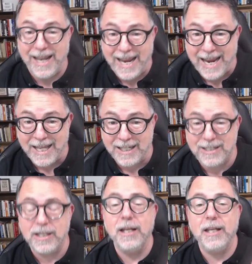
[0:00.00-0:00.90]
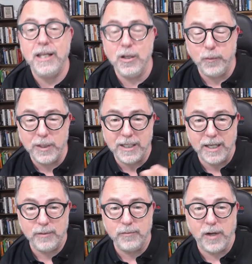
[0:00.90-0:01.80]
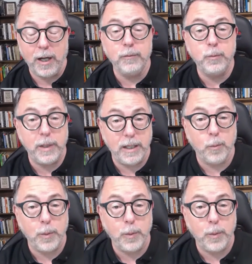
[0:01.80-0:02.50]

And if we get involved where